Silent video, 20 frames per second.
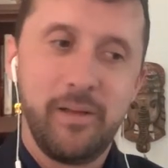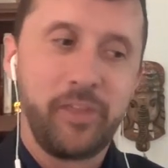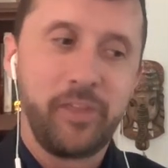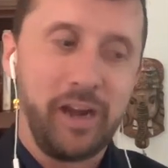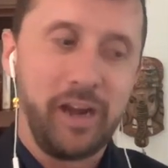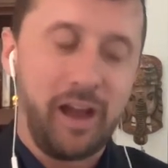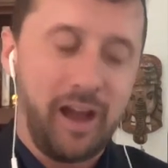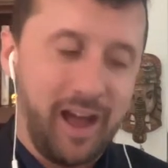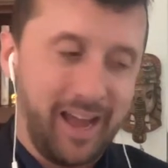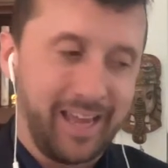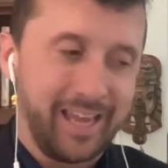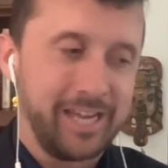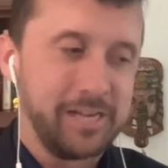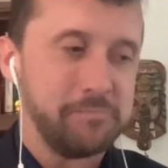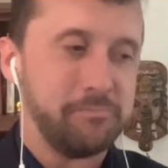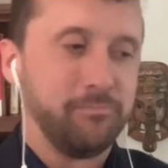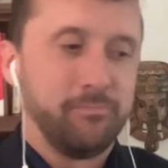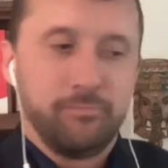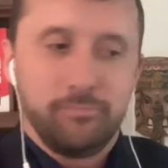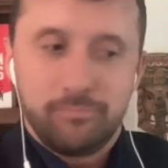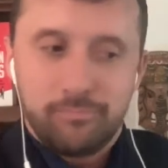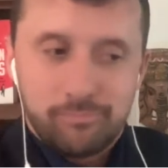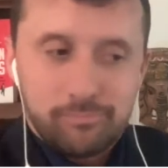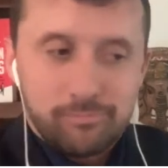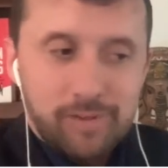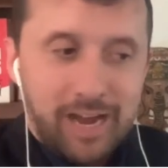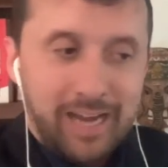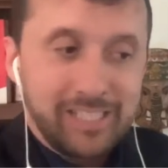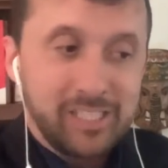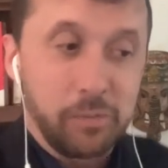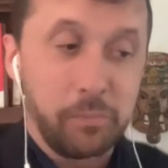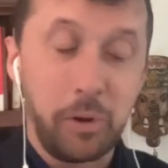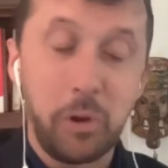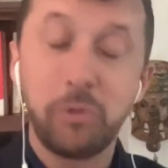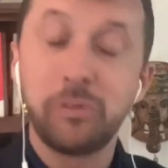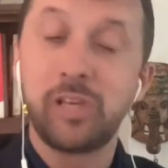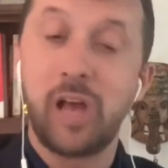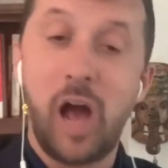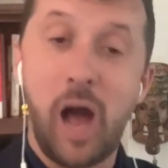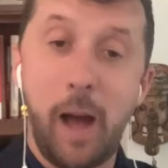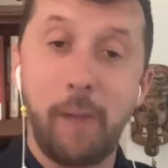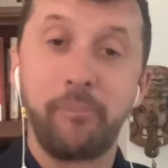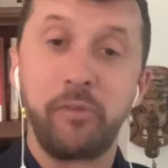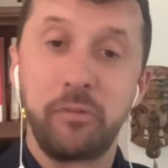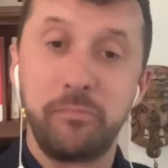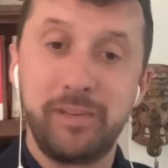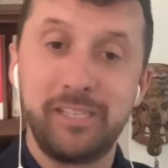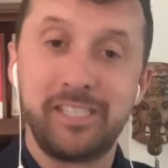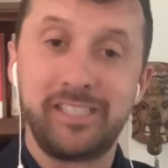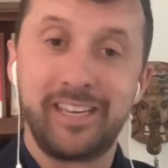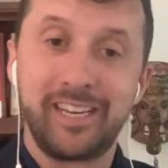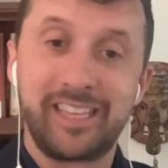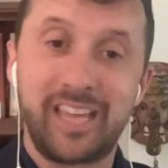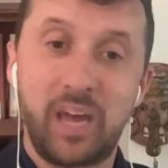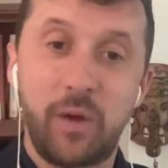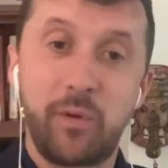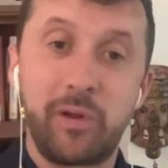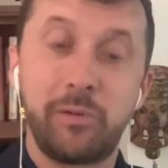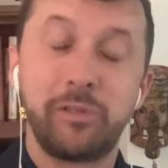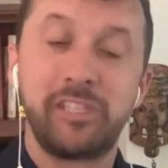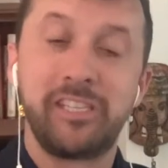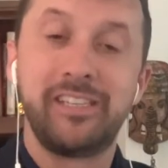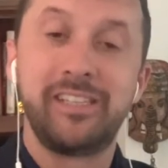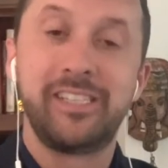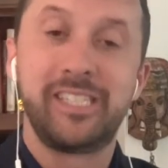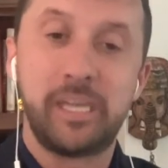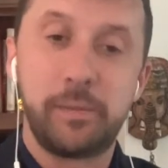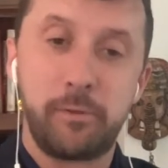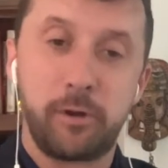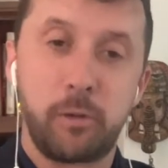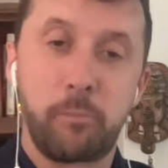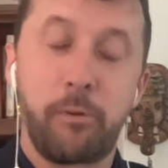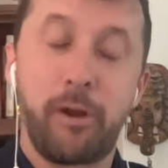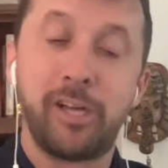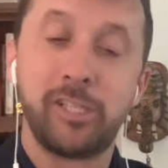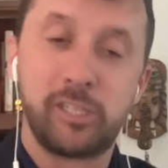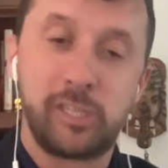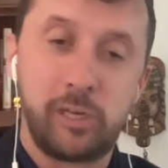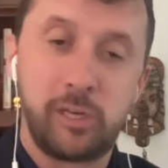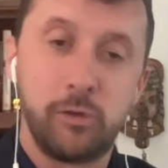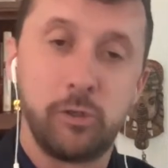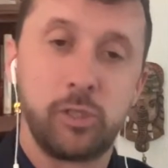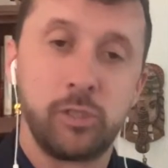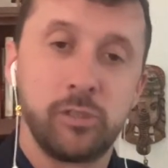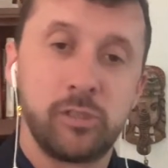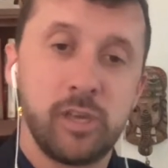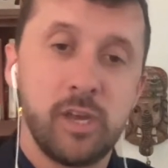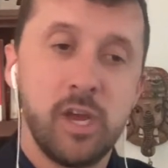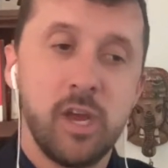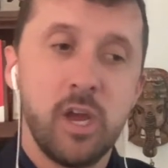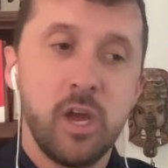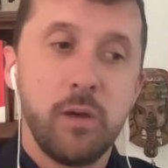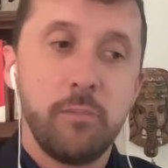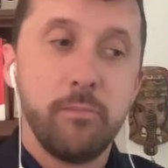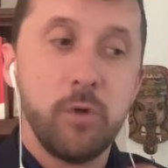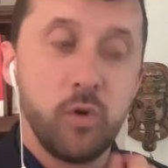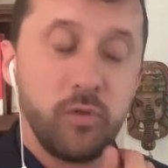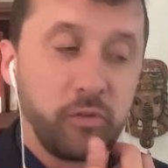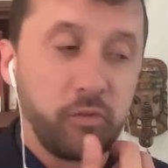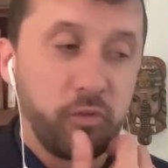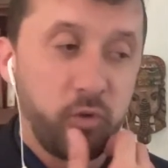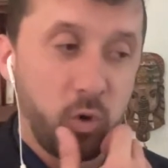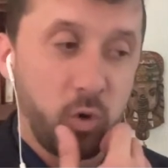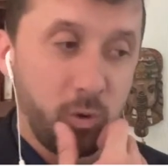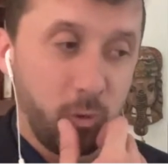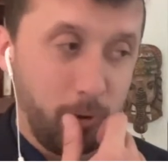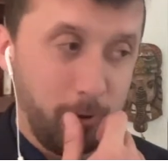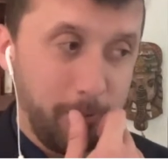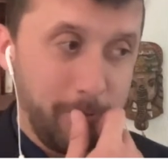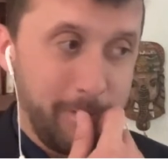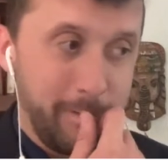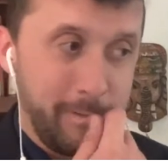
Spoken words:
then I am, I suppose, optimistic that we will see similar prosecutions moving forward.